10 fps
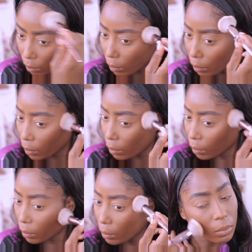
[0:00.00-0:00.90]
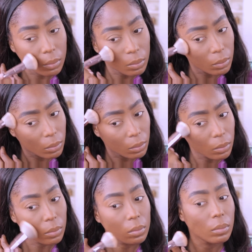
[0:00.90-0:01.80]

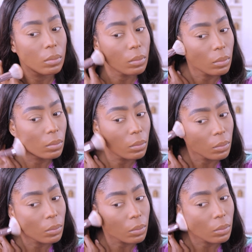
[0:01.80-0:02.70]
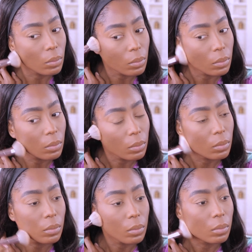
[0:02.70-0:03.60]

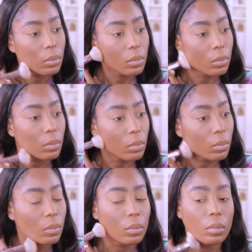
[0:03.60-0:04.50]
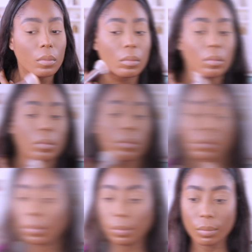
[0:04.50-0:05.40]

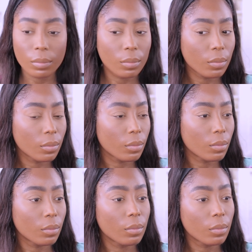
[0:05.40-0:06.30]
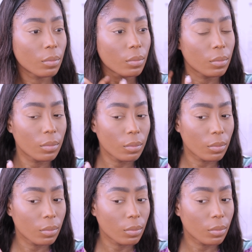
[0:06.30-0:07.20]

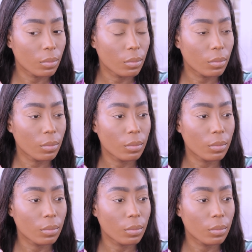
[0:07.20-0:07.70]
(silence)